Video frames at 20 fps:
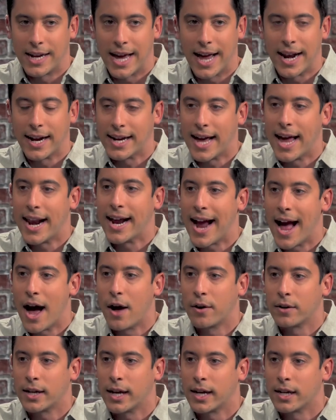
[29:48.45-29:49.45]
get, getting
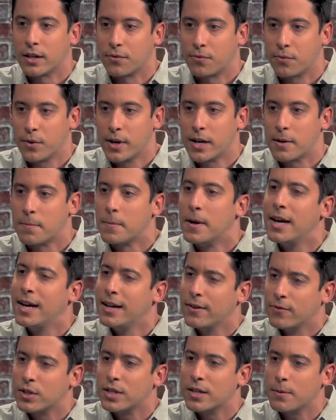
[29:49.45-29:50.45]
out and getting to freedom,
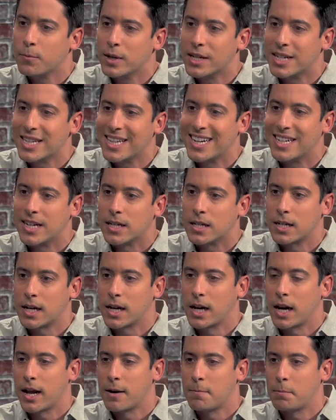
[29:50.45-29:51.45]
for some reason that
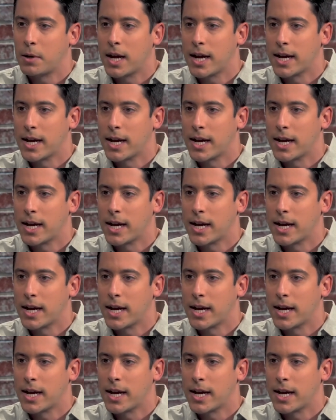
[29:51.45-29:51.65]
doesn't get a lot of